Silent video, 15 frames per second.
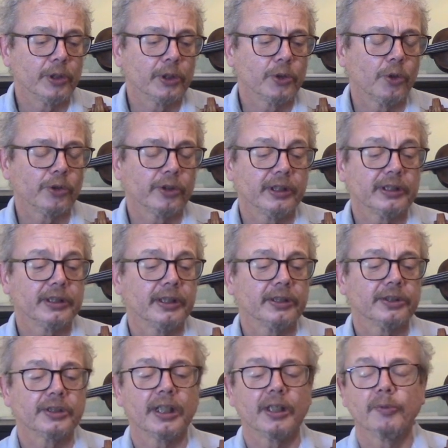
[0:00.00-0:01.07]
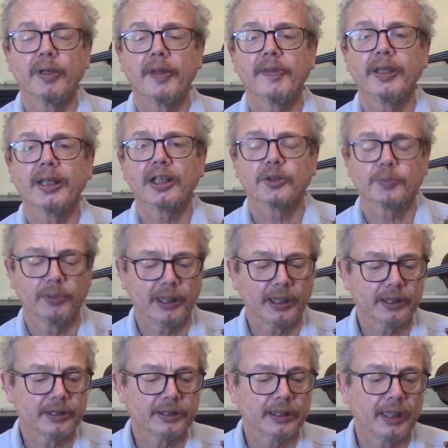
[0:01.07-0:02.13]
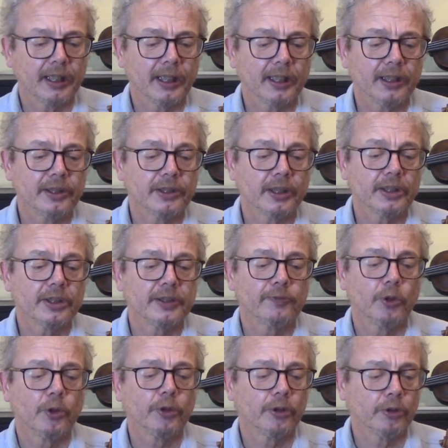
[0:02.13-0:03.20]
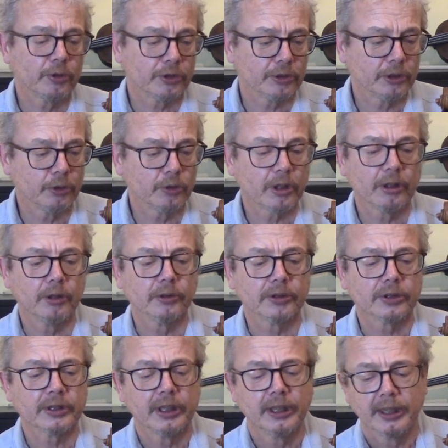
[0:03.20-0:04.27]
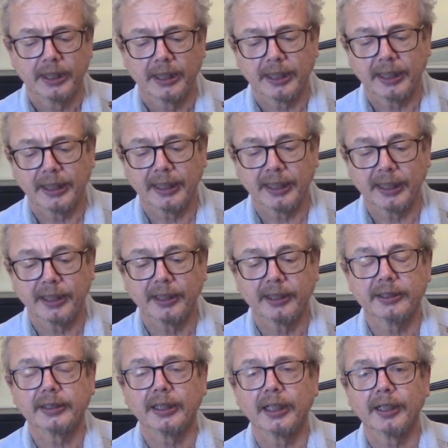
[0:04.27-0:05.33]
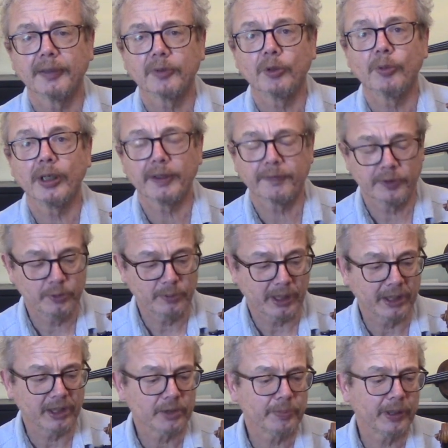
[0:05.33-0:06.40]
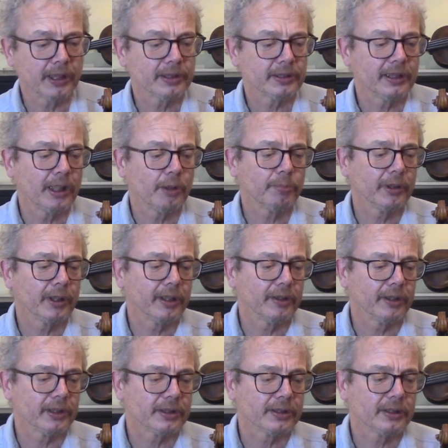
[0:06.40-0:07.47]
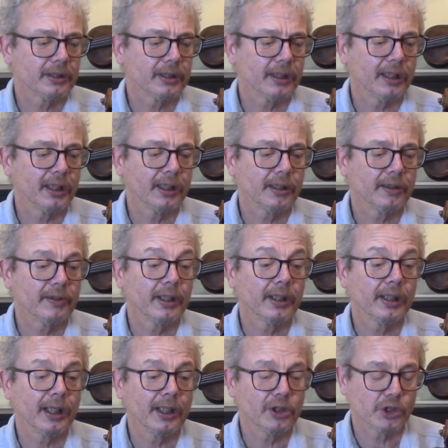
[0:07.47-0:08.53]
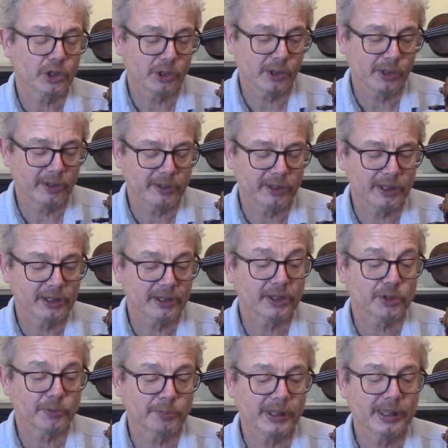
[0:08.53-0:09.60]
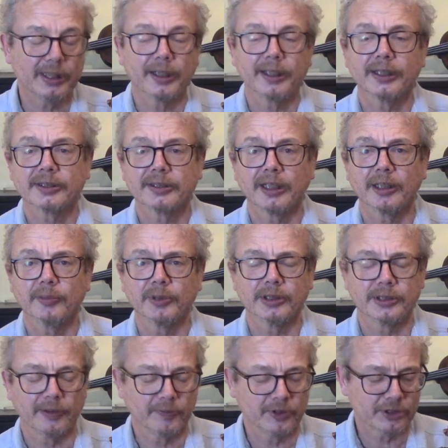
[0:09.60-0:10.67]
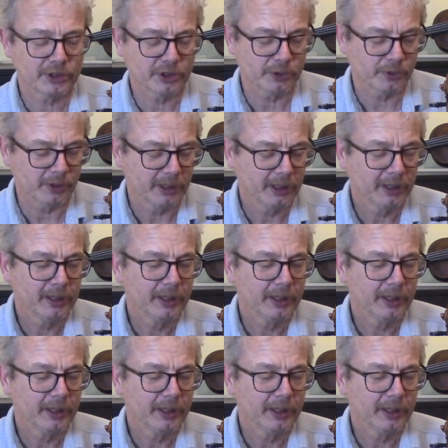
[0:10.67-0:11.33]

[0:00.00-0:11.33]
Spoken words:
recorded it in a set with the Ash Blant and Siobhan O'Donnell's, and quite a few Irish bands now play this and they enjoy the speed and excitement of this tune.